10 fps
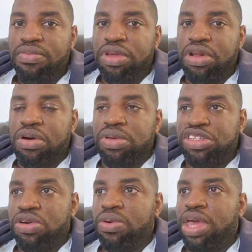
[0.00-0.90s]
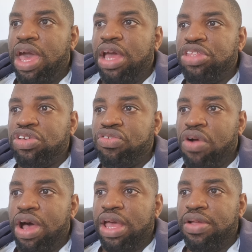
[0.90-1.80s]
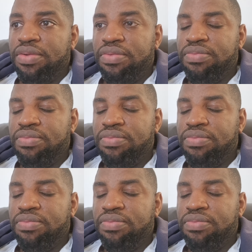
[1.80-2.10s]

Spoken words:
It's okay to cry.